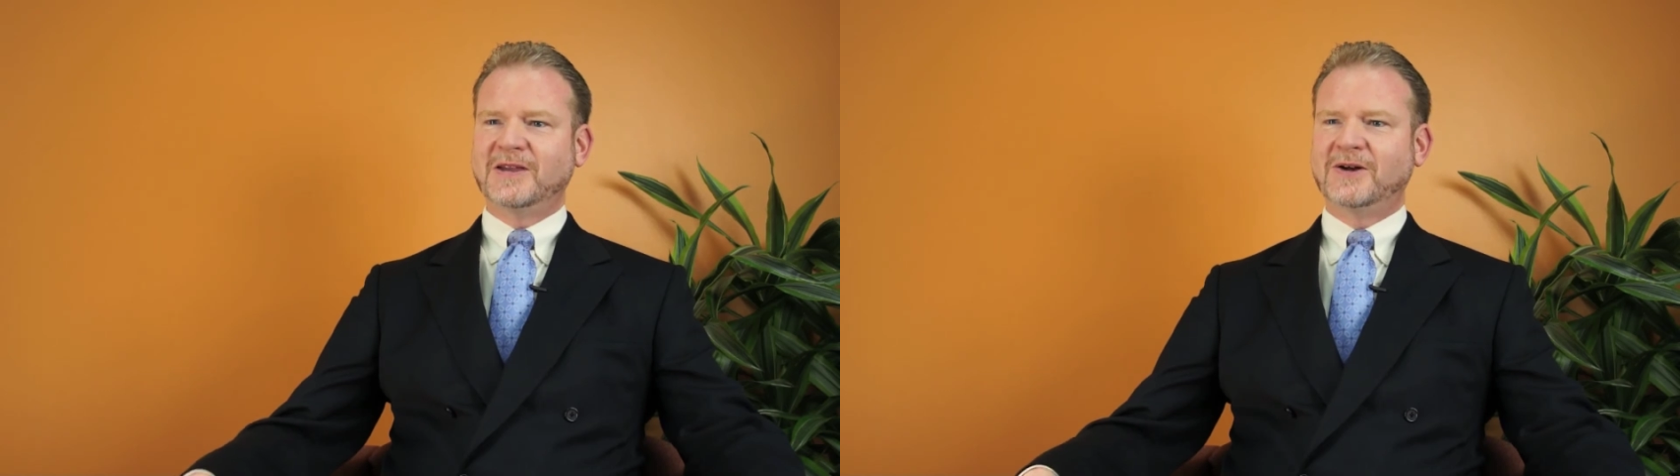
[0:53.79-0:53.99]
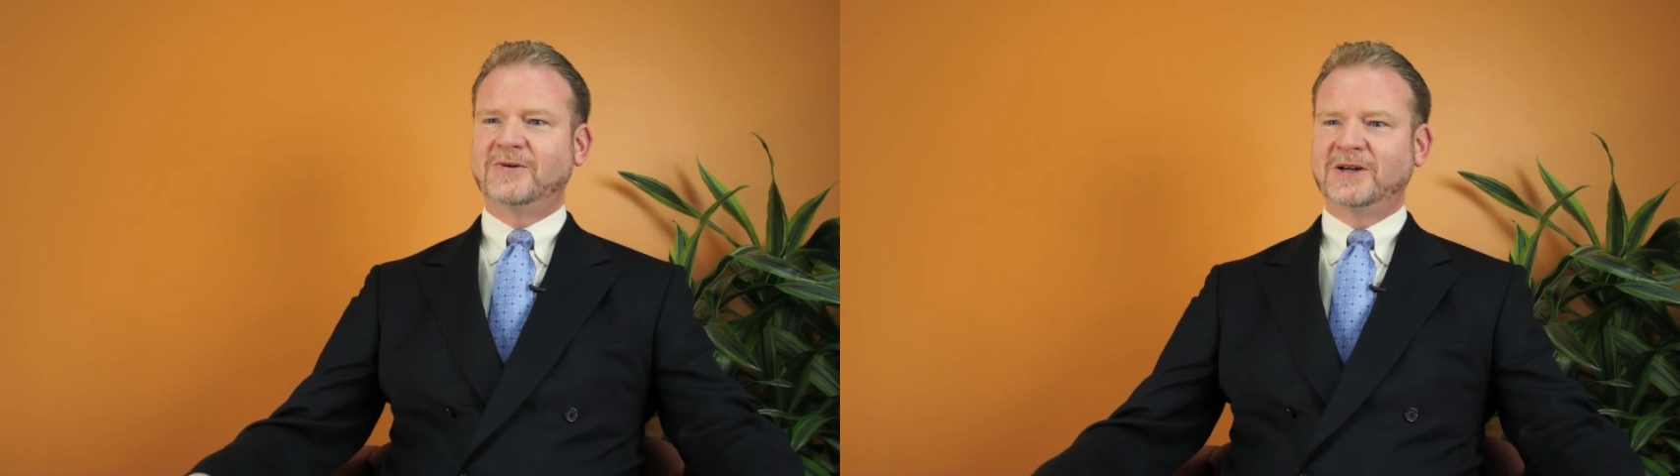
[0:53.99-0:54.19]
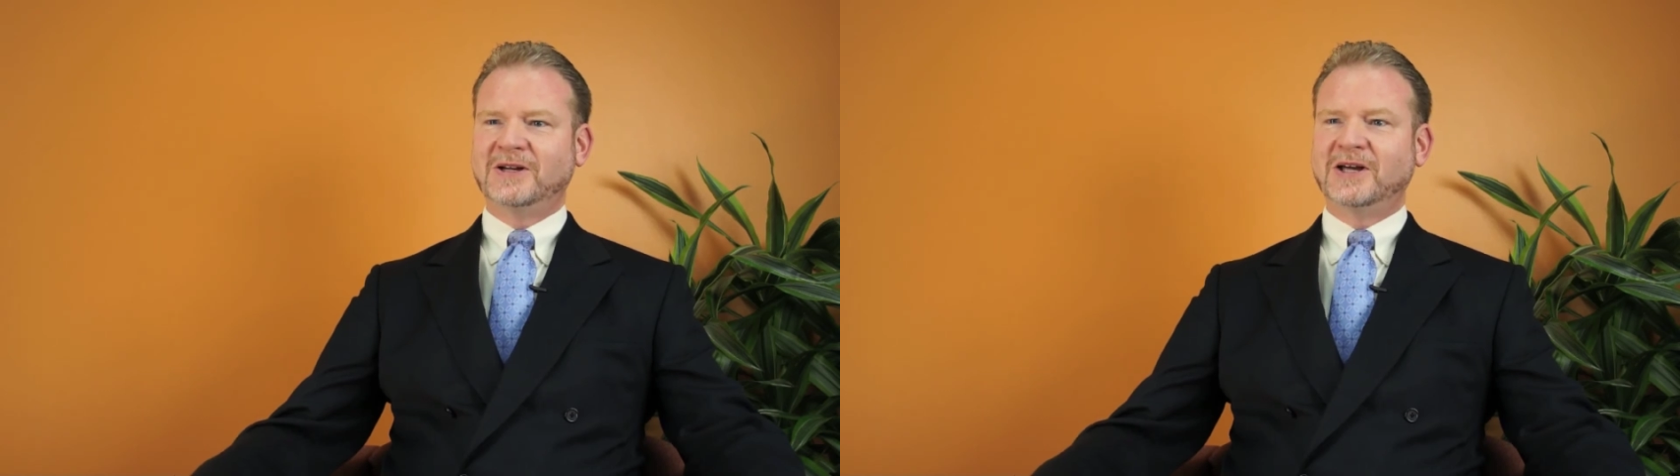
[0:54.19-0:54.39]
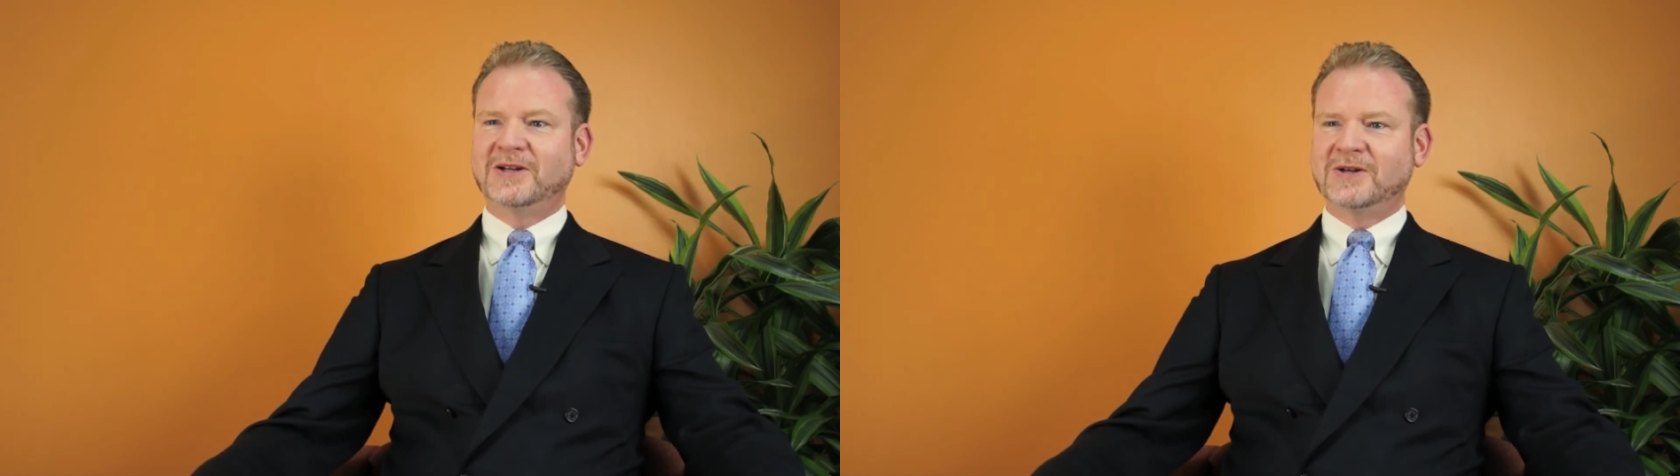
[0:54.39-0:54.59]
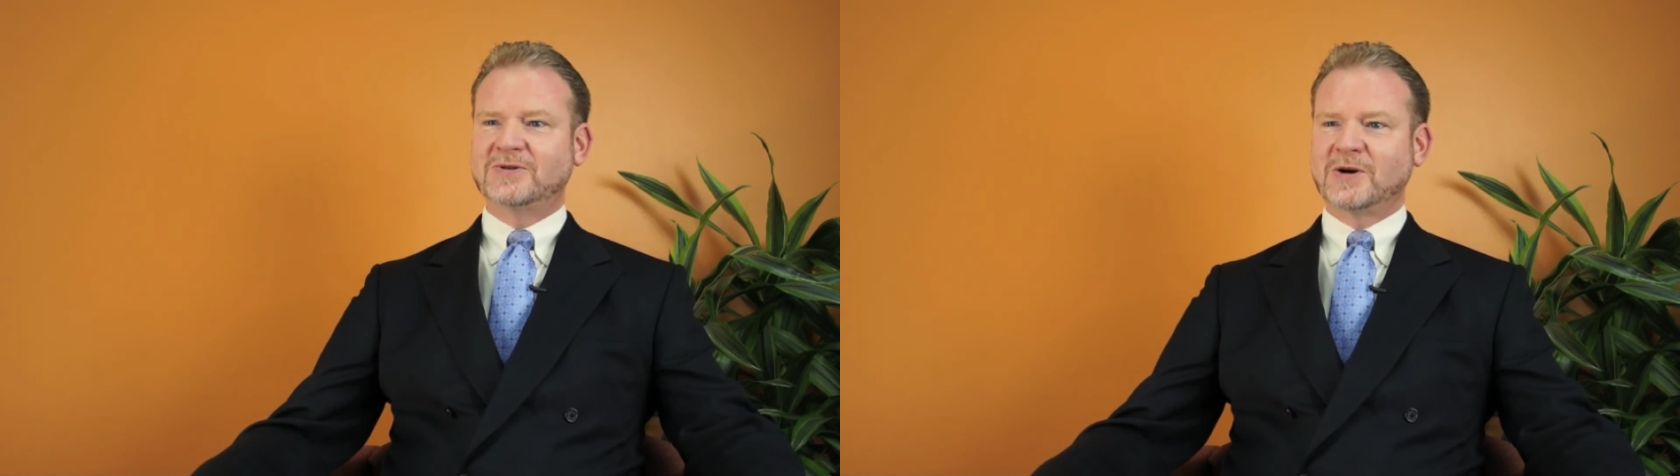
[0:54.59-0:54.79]
they don't need to
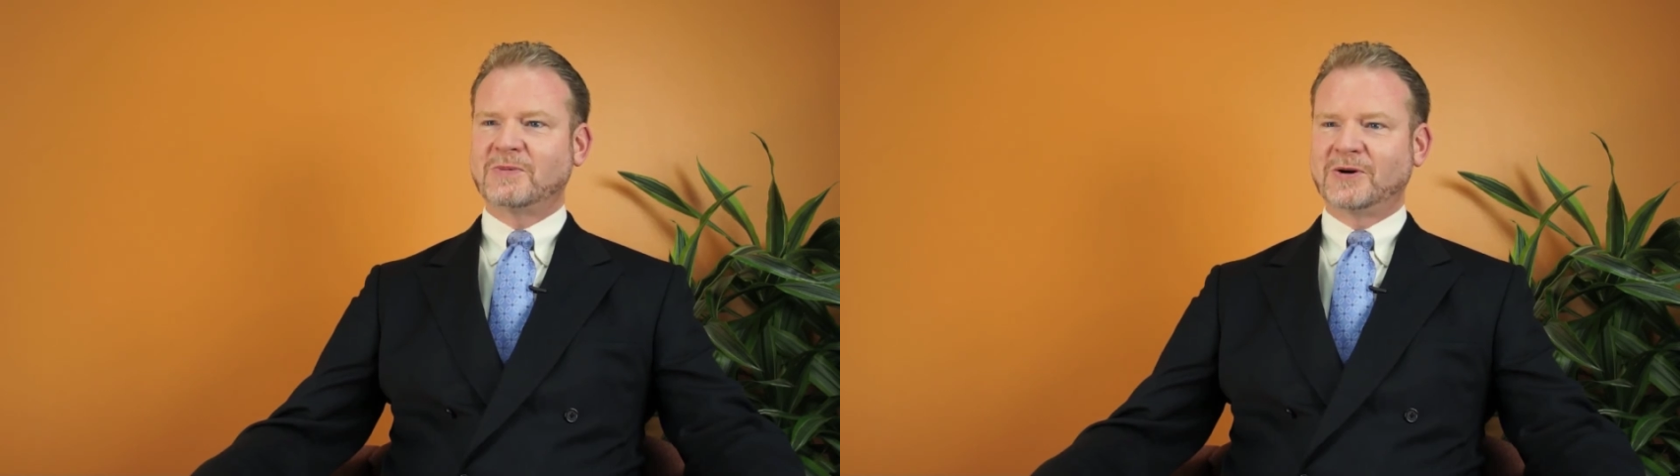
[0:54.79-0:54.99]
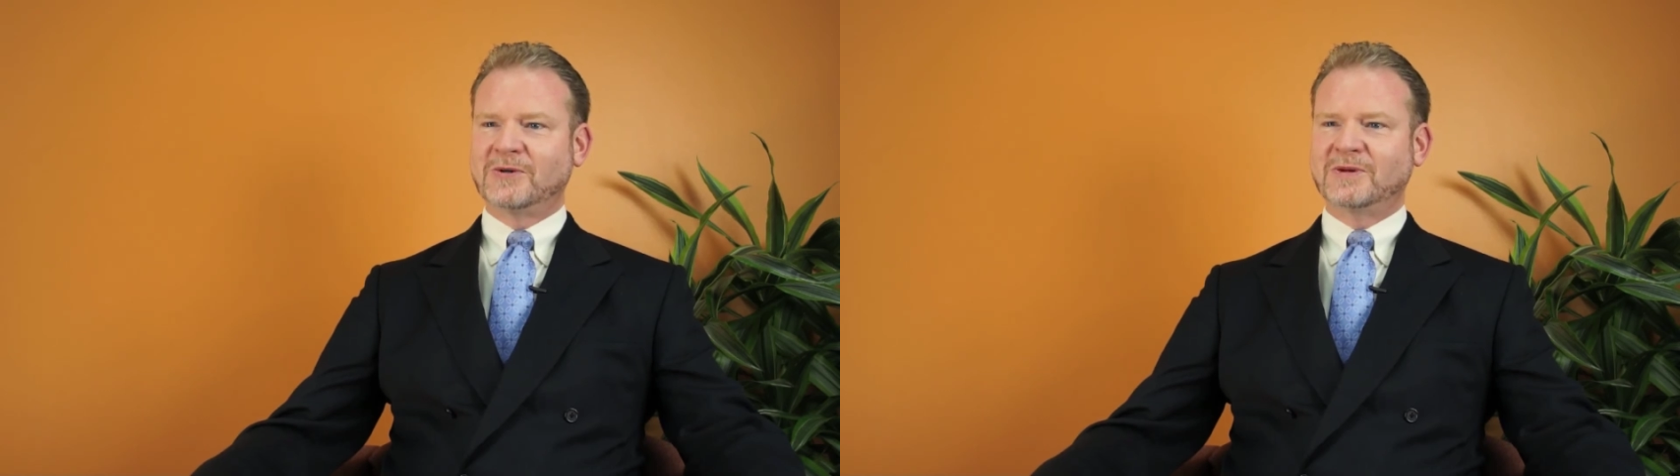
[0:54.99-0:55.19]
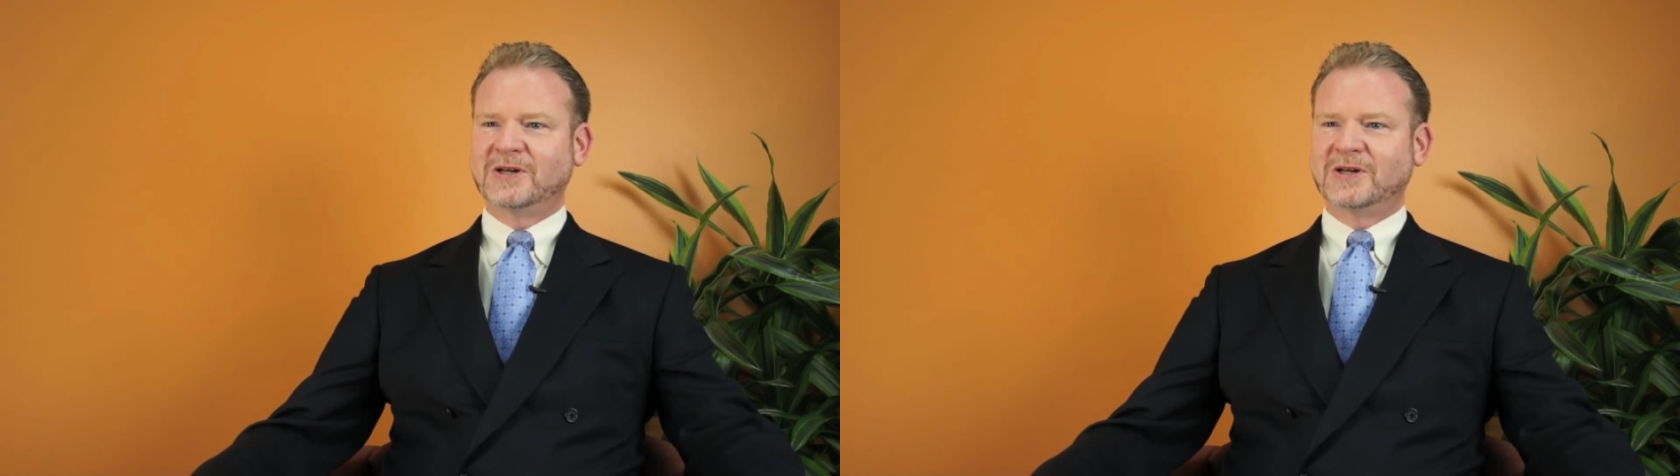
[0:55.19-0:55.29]
get an interpreter